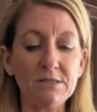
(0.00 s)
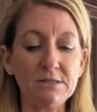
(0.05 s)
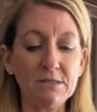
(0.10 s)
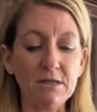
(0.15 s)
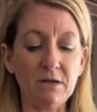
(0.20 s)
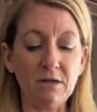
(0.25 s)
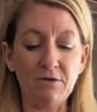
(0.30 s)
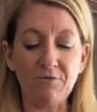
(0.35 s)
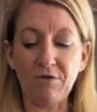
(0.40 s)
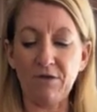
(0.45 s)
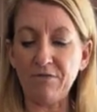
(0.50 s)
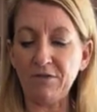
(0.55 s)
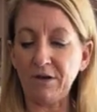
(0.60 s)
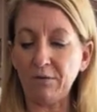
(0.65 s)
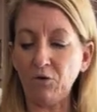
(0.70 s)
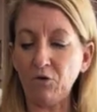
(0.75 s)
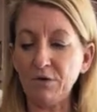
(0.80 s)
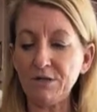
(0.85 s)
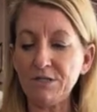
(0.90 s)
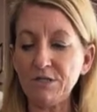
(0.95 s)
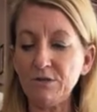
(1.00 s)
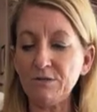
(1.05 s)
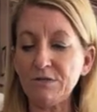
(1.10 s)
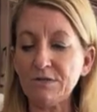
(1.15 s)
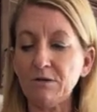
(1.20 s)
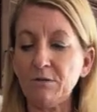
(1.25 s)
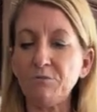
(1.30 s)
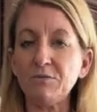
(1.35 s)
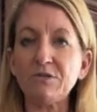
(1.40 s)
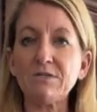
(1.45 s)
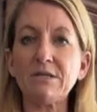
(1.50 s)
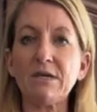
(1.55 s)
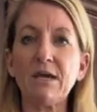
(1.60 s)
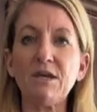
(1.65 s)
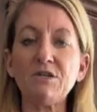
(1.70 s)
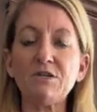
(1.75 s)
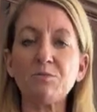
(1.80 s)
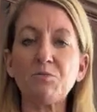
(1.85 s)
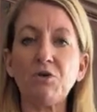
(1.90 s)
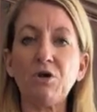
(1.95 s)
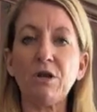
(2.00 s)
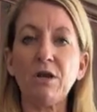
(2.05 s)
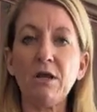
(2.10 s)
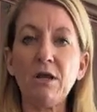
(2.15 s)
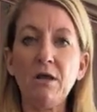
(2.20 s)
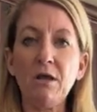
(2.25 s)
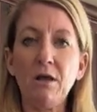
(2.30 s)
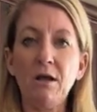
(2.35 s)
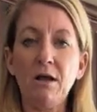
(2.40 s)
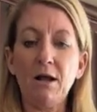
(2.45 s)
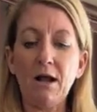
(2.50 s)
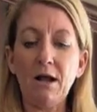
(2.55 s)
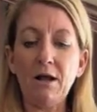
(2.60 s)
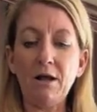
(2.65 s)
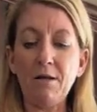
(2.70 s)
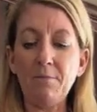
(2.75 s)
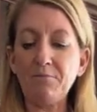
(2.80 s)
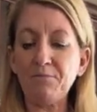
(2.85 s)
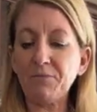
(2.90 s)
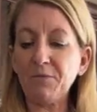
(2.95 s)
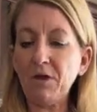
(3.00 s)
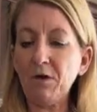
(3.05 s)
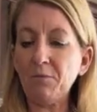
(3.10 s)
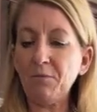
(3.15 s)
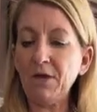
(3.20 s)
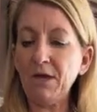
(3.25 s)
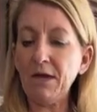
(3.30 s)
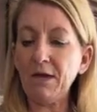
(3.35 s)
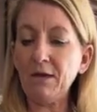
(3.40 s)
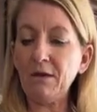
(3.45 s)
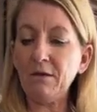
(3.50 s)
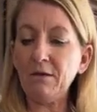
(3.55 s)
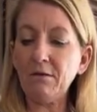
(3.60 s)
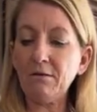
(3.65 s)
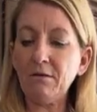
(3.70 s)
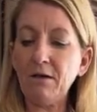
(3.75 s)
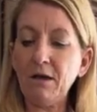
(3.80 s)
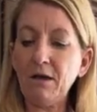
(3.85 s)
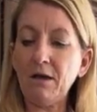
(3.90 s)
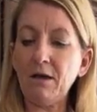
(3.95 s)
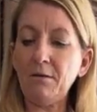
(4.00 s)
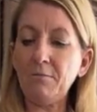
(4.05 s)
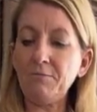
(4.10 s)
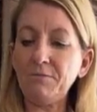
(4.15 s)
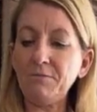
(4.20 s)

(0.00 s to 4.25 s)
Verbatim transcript: it's an event that I'm going to, so I just put cupcake